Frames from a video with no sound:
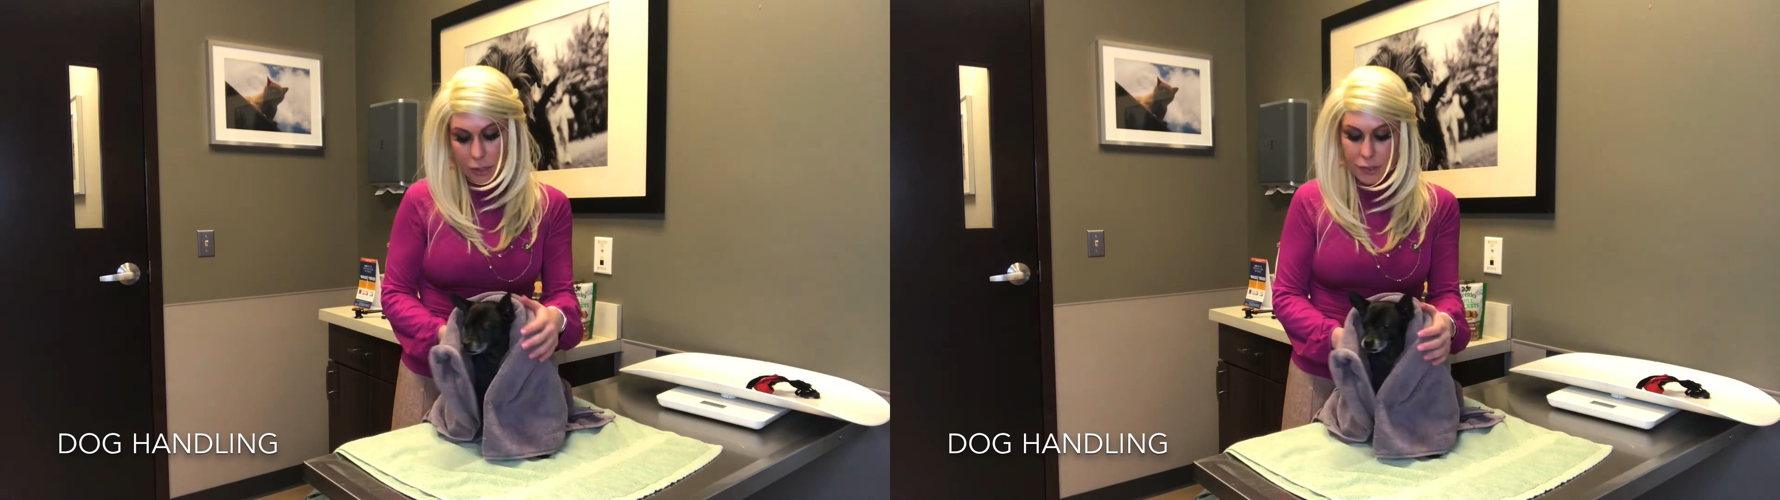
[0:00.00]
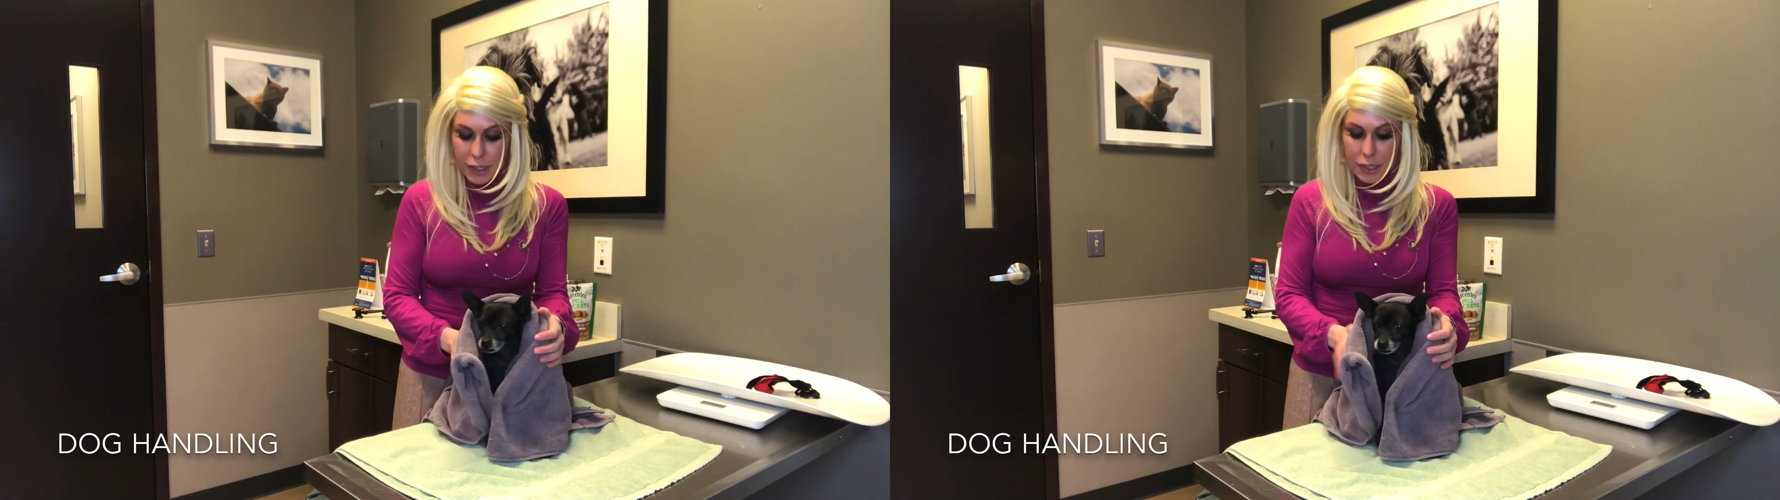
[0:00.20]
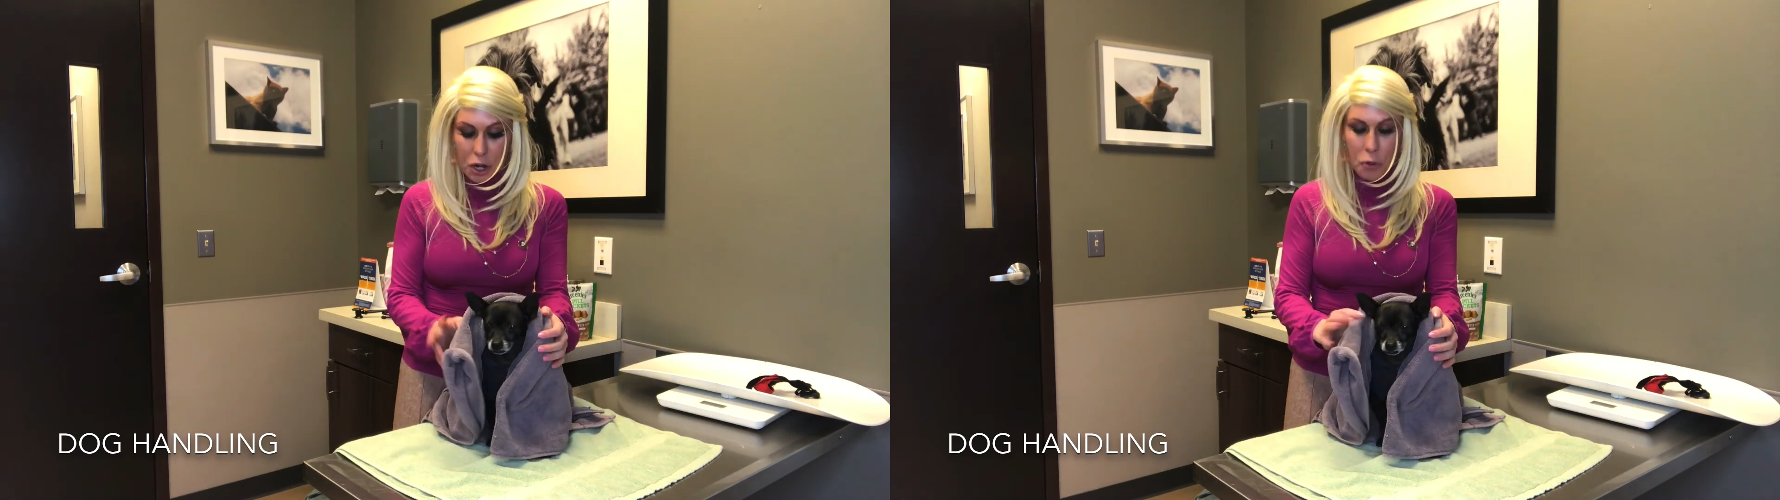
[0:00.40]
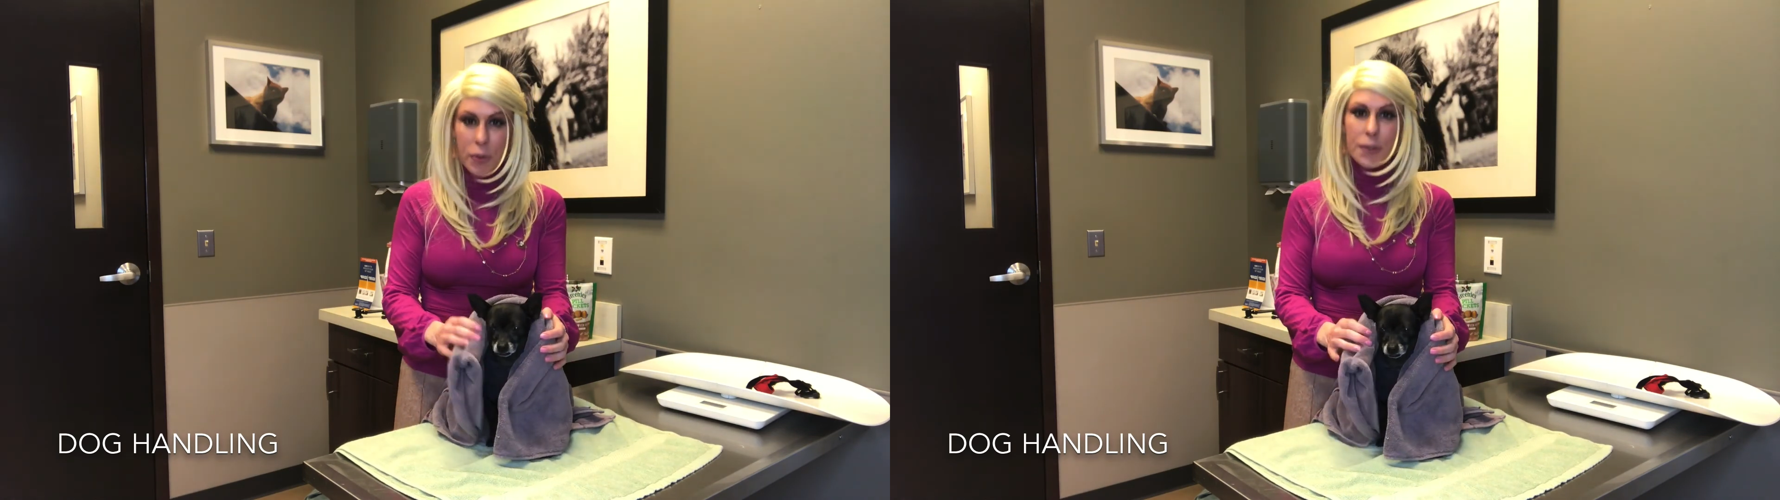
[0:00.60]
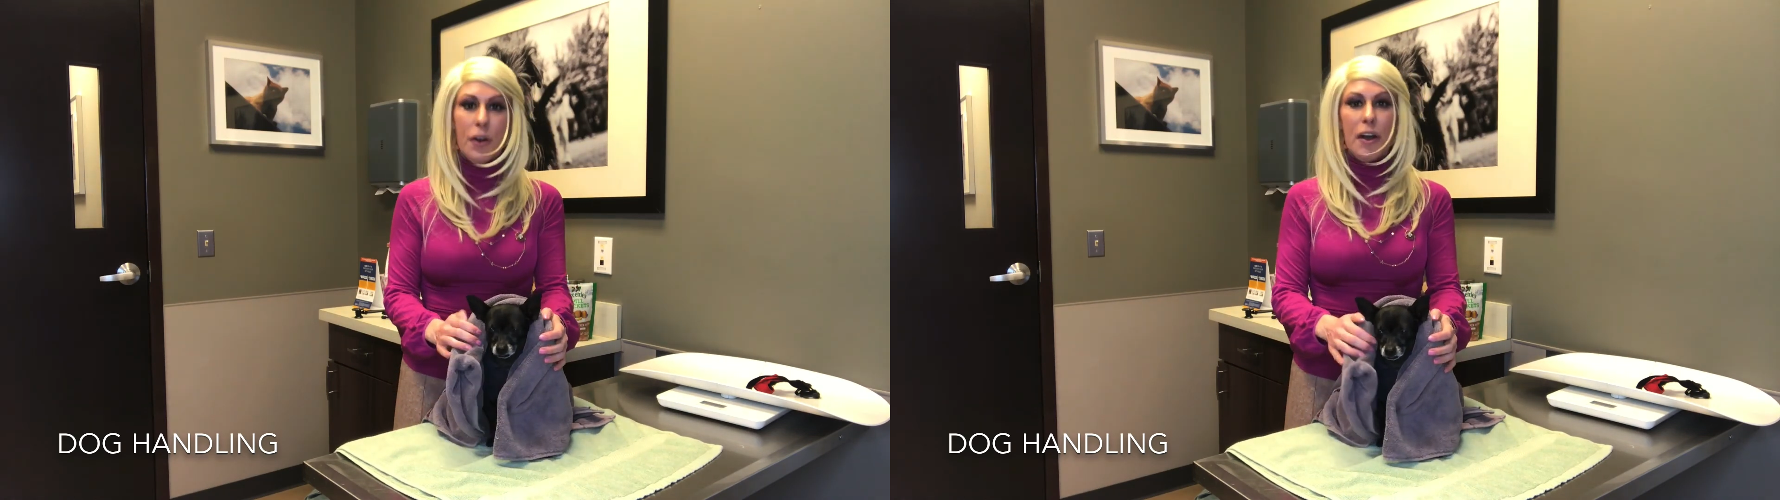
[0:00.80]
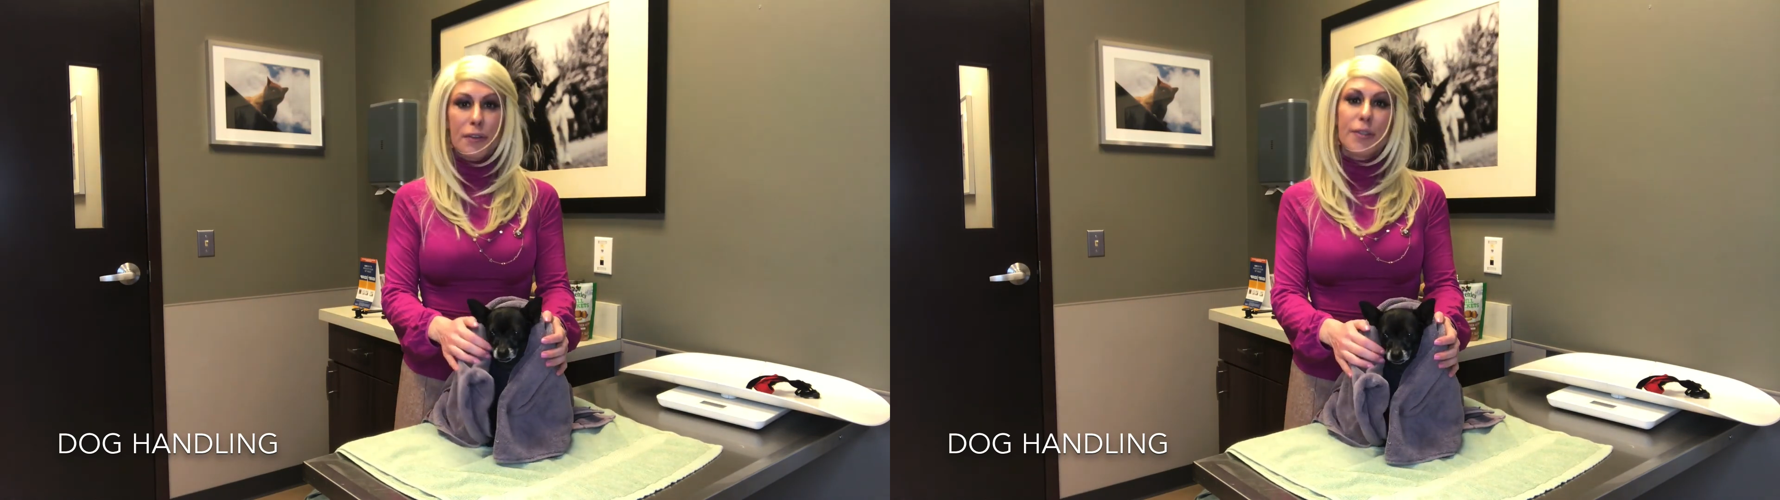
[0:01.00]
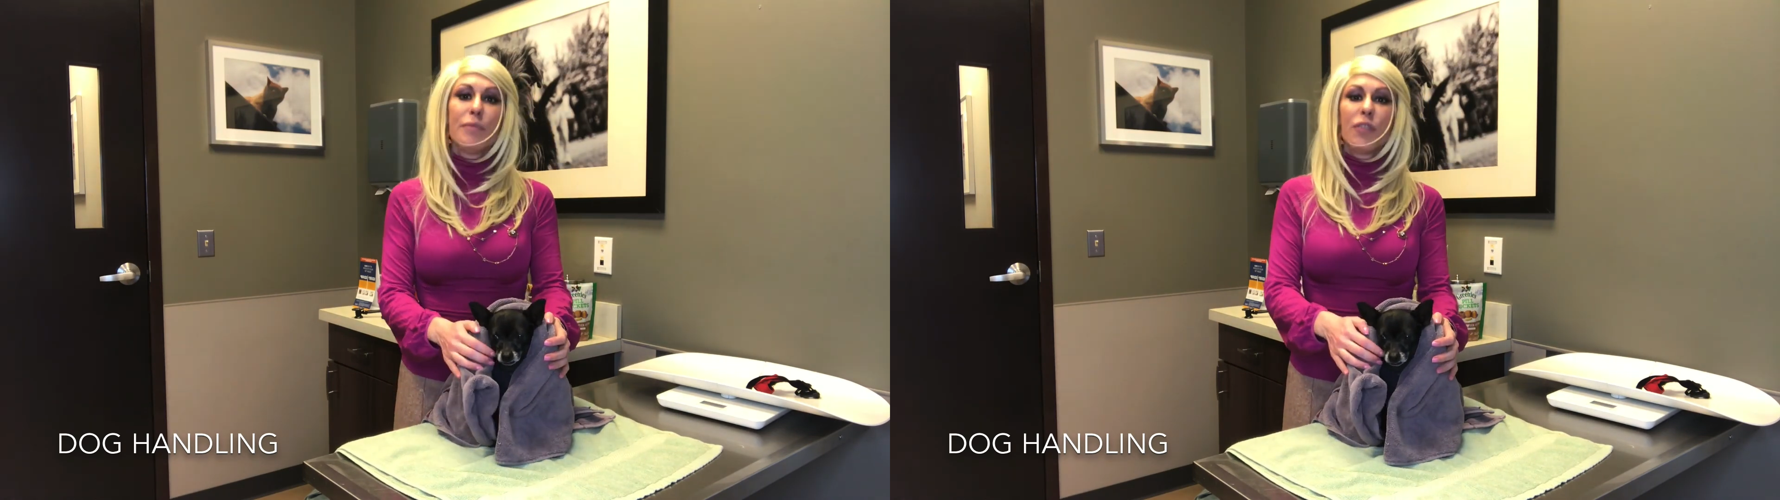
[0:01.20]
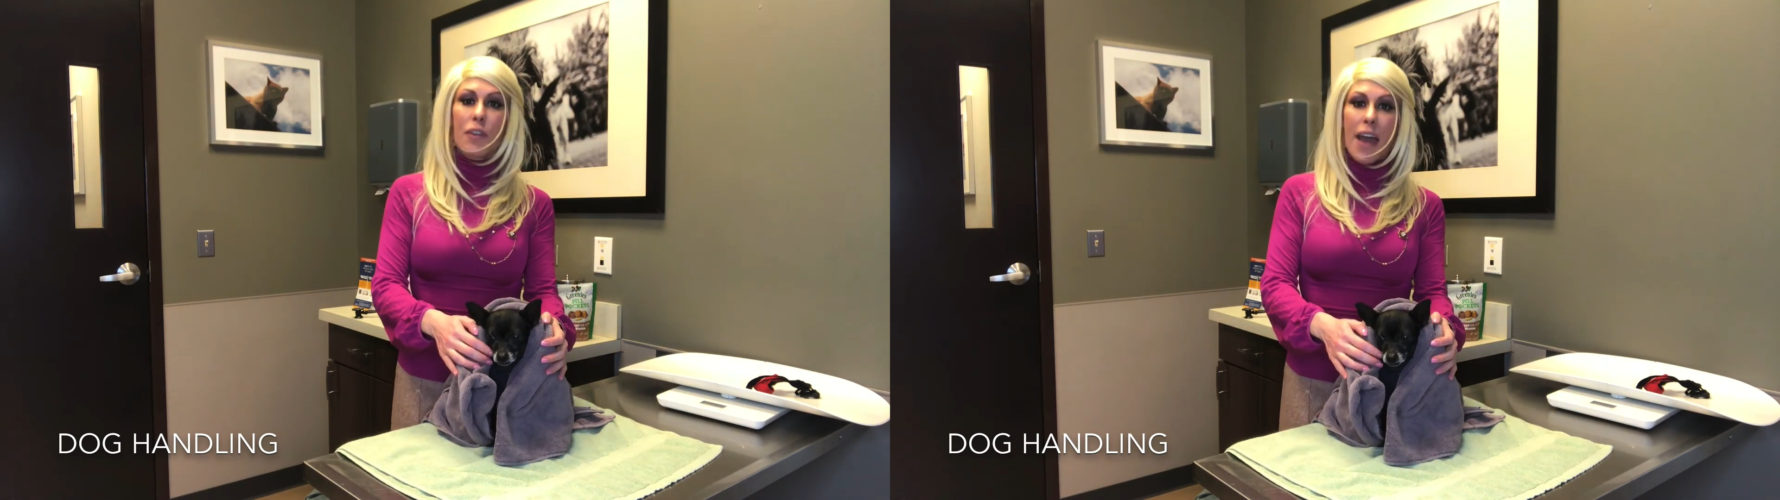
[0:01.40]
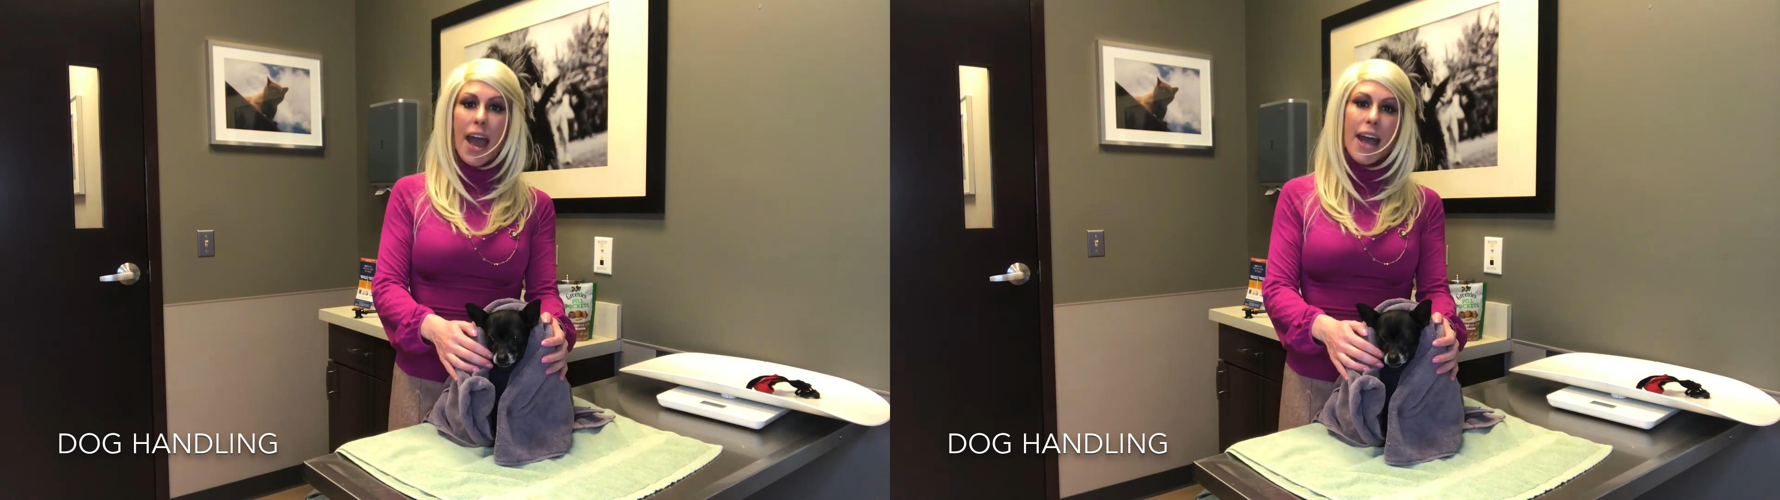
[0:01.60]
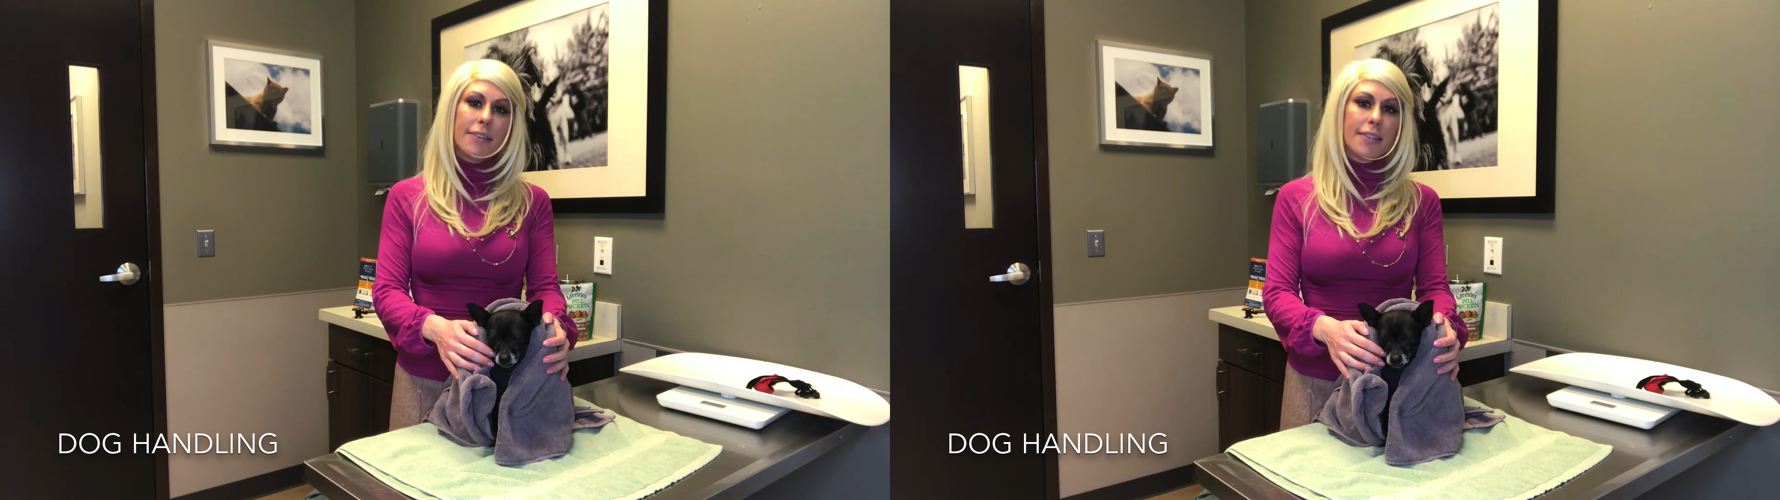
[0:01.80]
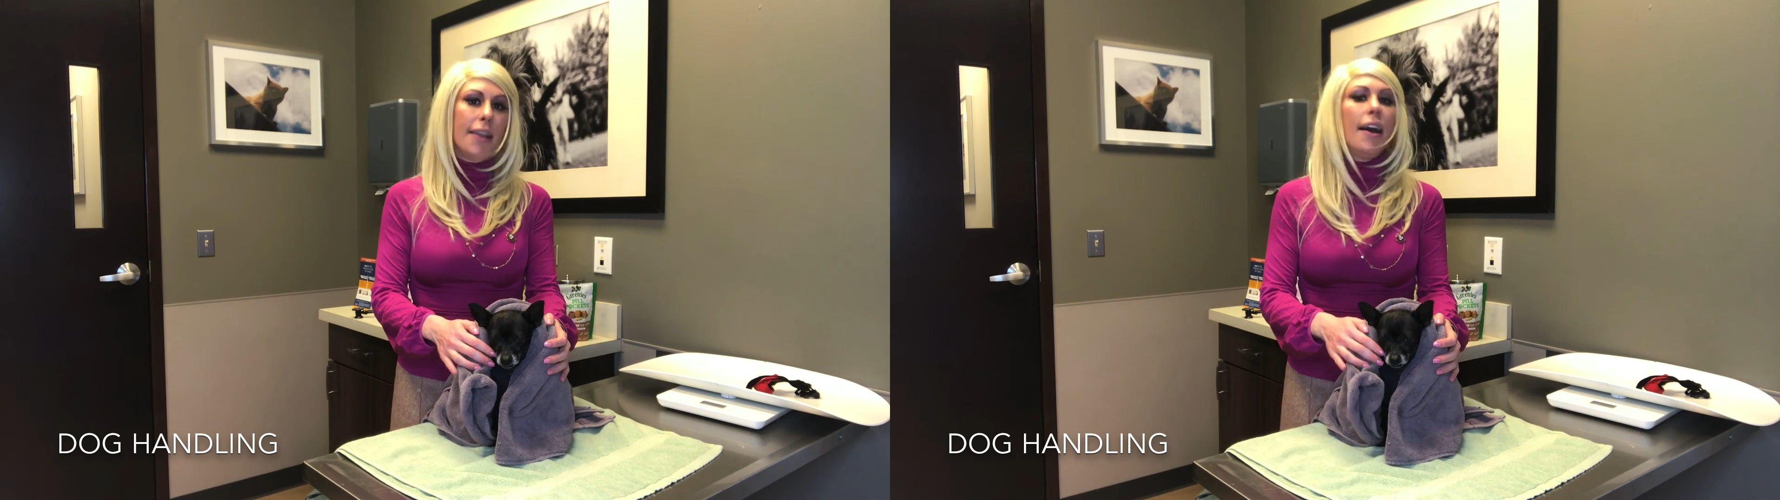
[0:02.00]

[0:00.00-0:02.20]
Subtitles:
Tito was awesome for that.